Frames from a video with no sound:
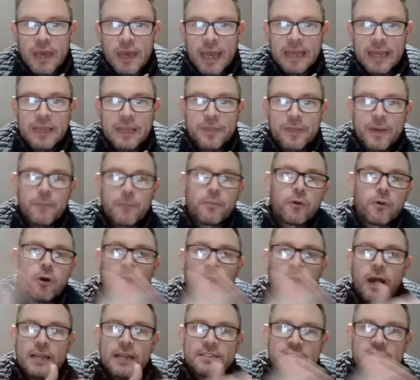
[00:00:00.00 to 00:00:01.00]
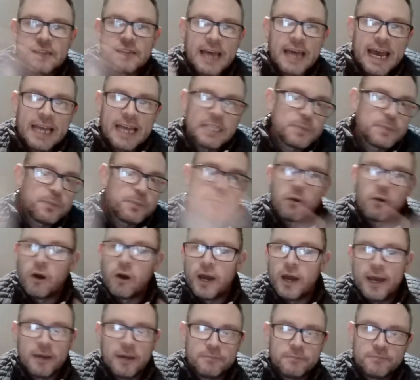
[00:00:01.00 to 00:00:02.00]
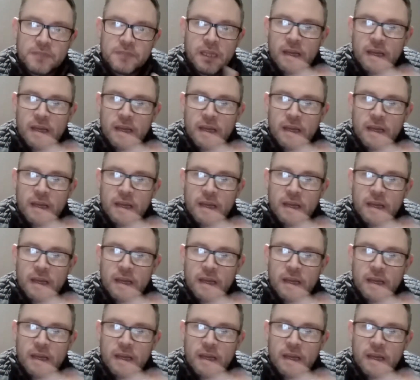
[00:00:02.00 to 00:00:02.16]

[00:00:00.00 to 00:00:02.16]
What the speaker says: Anything prior to that is prior.